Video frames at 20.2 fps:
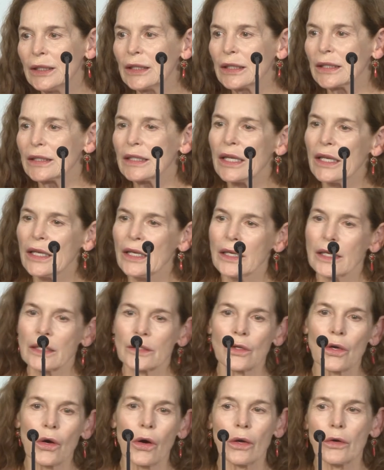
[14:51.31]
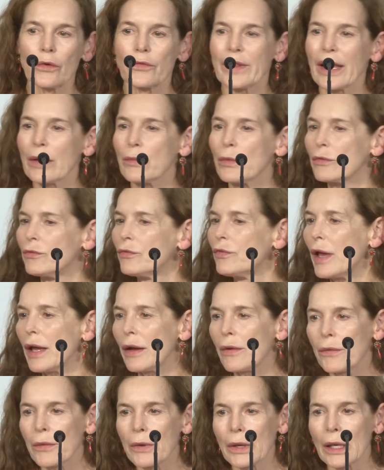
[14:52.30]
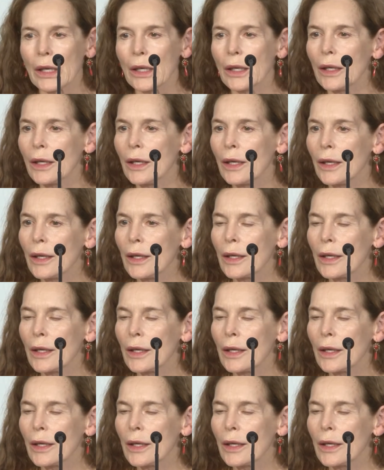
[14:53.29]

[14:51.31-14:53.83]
and he and Colt, they were very